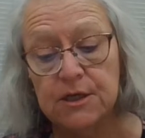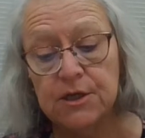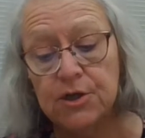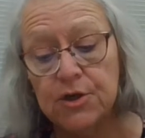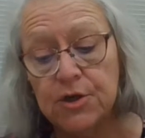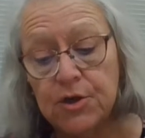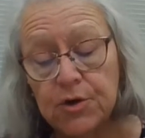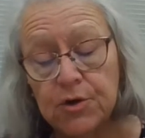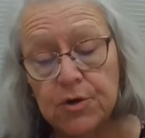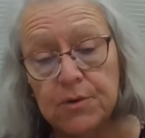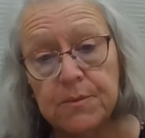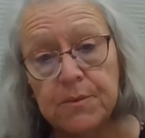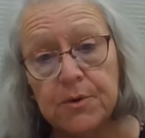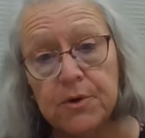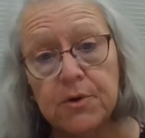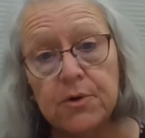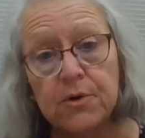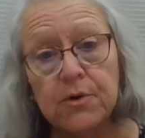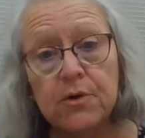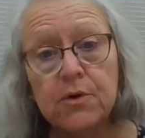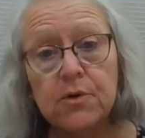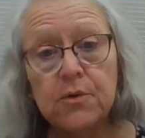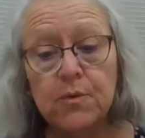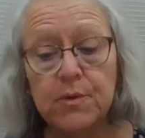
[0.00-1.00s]

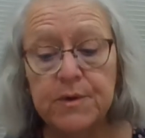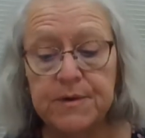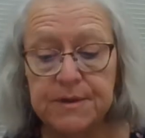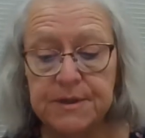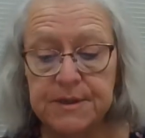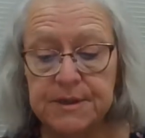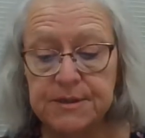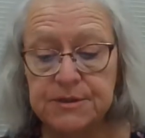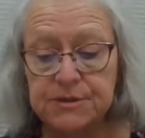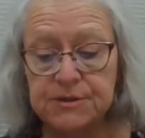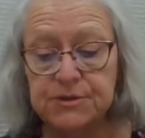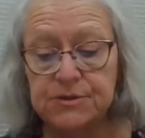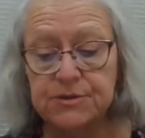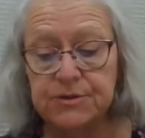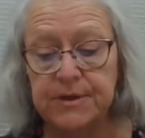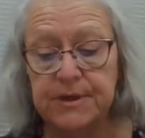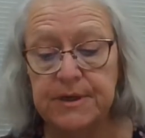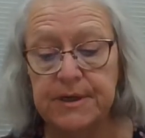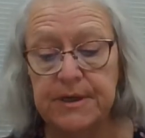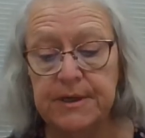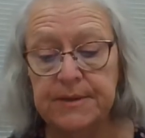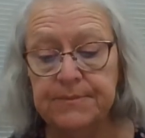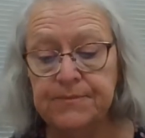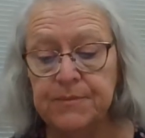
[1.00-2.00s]
humor with
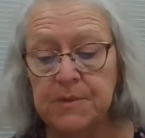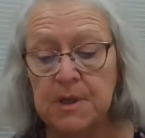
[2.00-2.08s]
history,